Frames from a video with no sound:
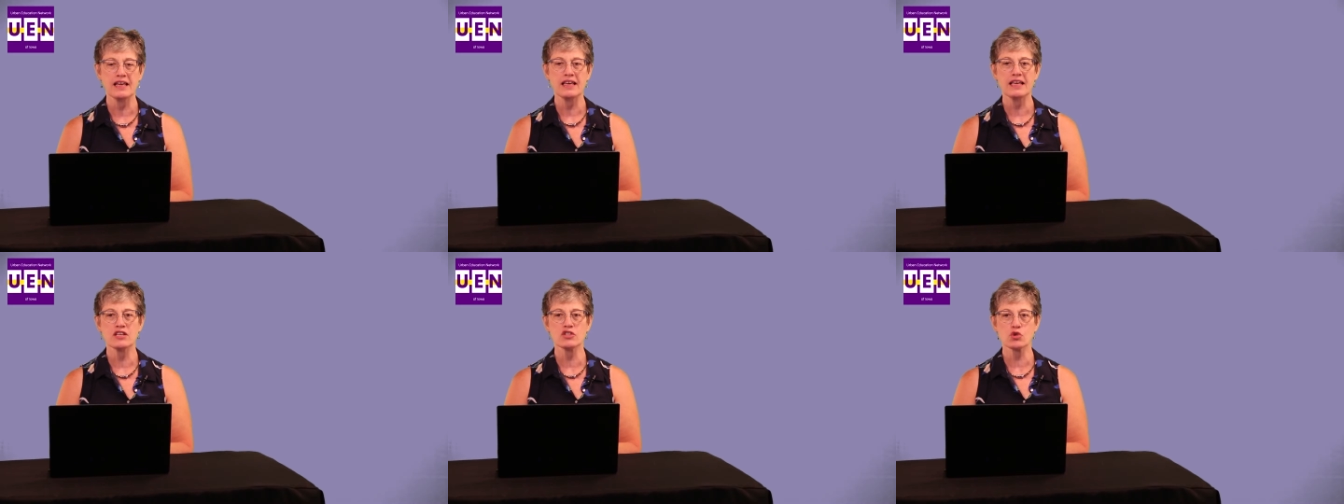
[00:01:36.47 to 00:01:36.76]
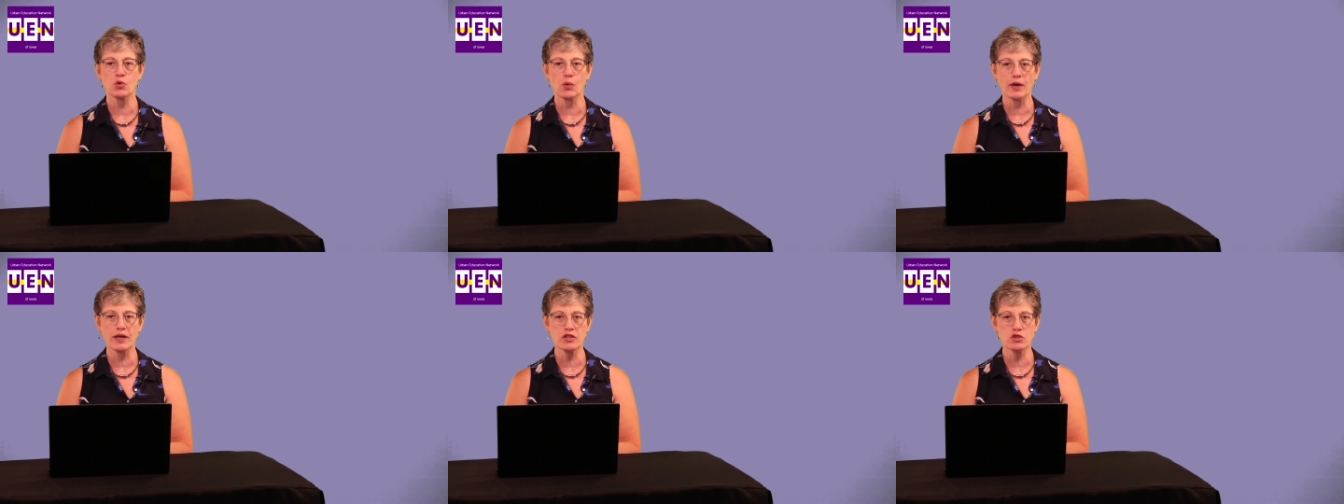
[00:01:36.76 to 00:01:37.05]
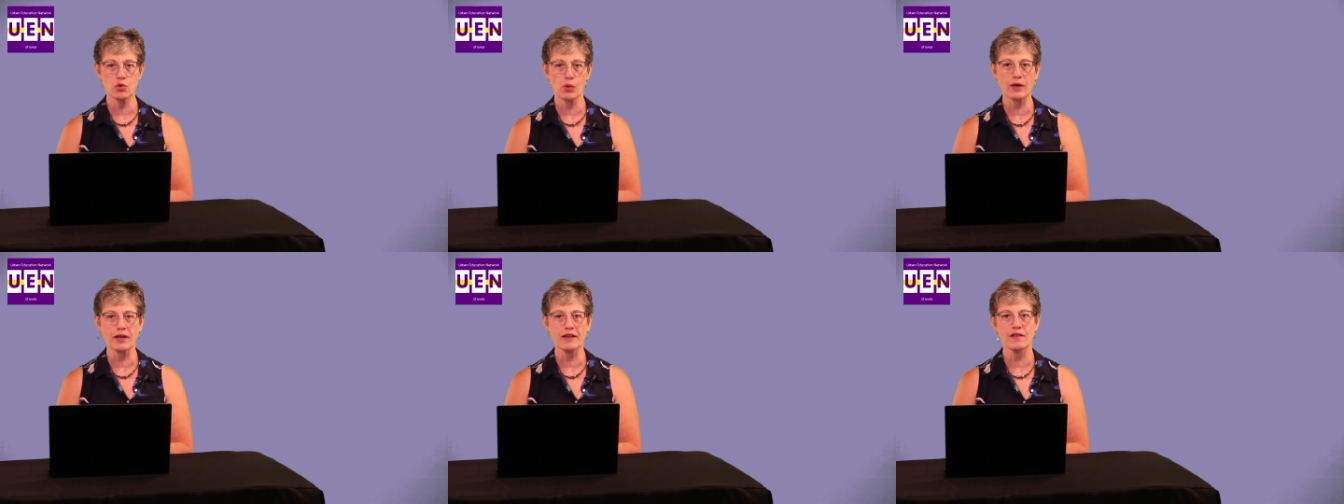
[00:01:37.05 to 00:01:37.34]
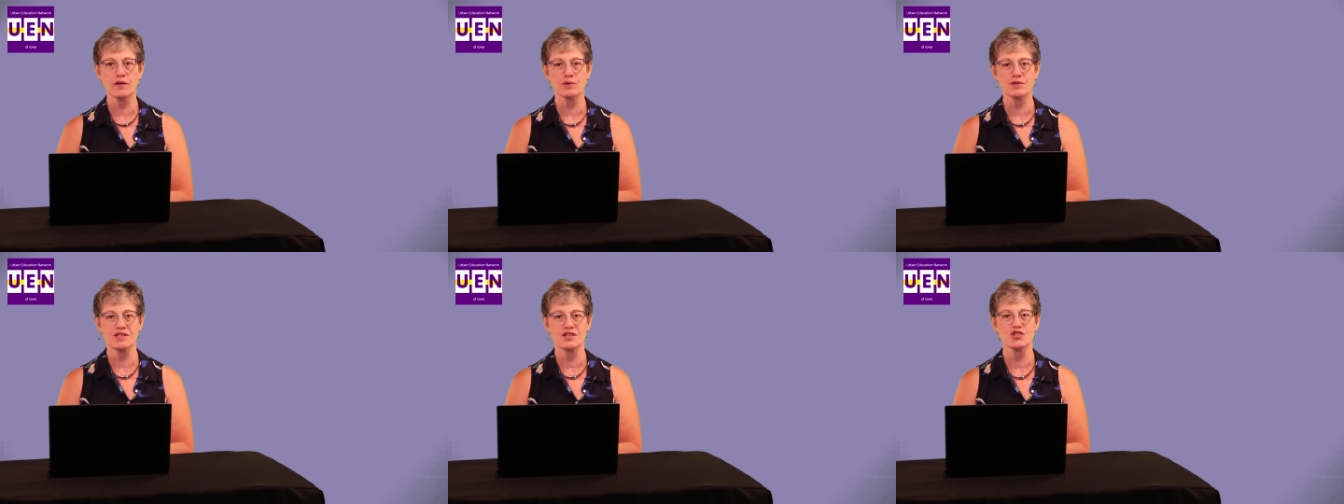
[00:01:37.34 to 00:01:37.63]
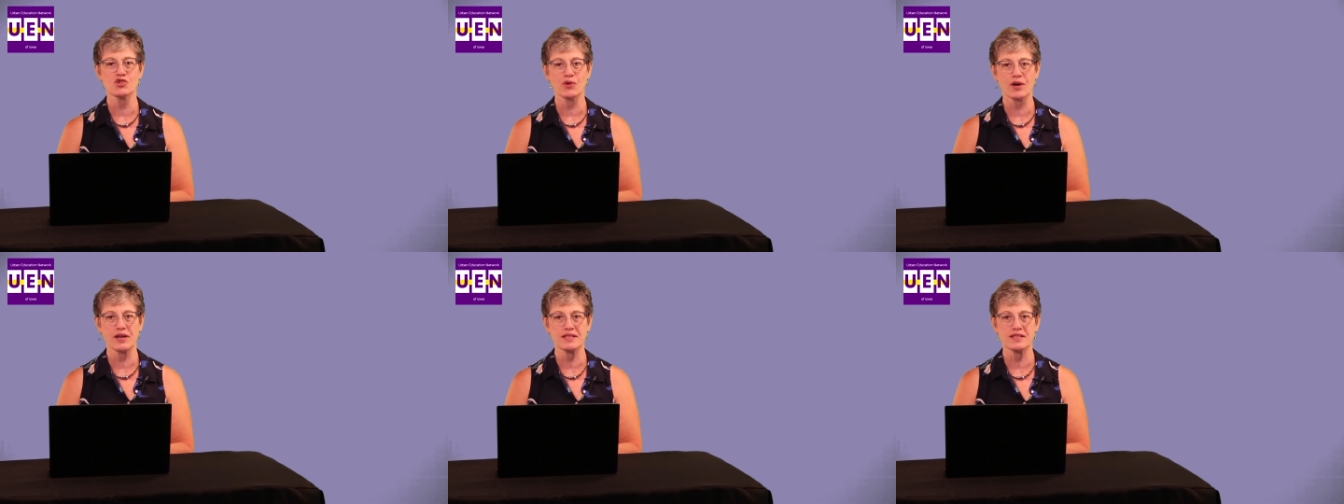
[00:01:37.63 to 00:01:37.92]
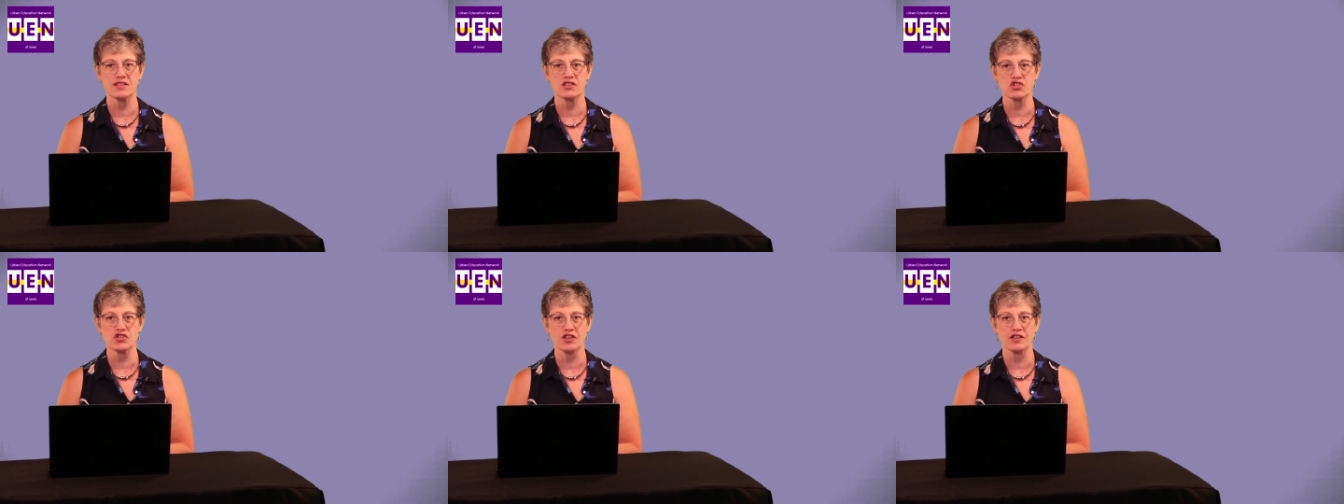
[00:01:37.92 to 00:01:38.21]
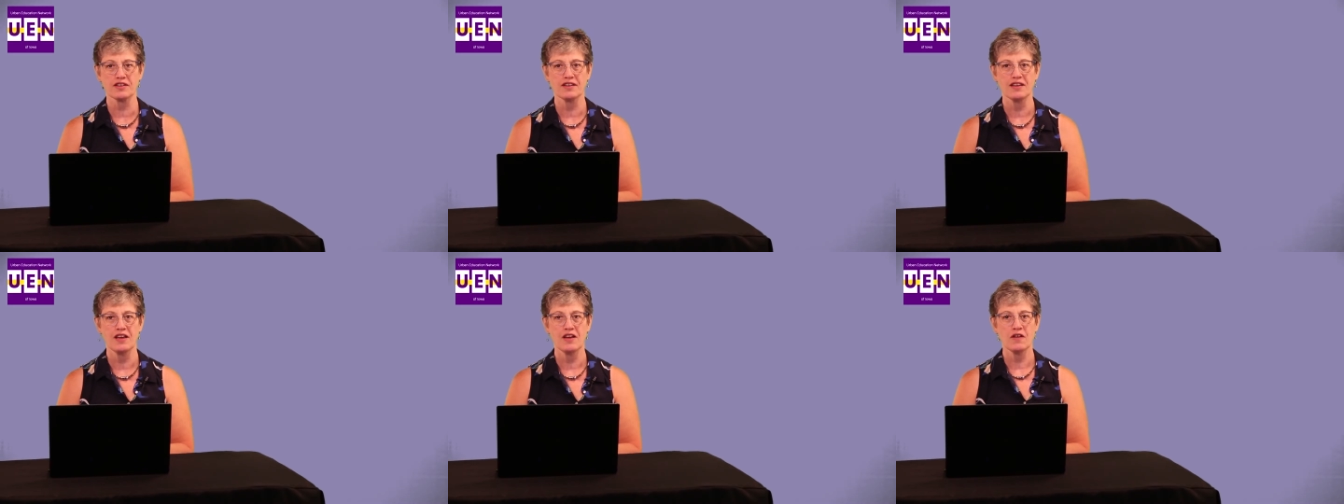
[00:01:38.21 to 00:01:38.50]
in 2020 there was a
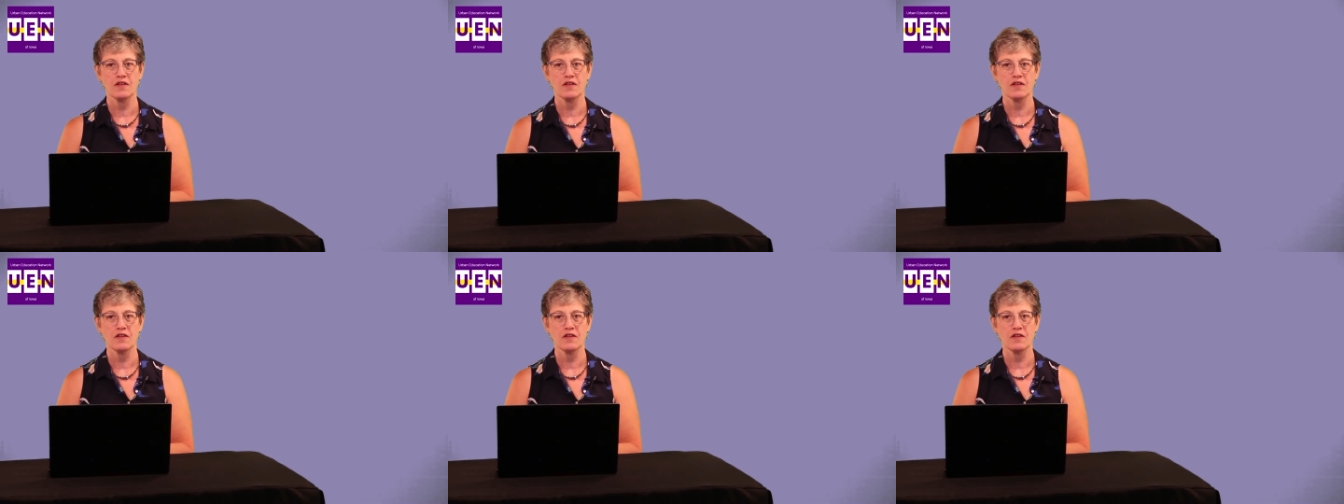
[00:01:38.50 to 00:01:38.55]
transition.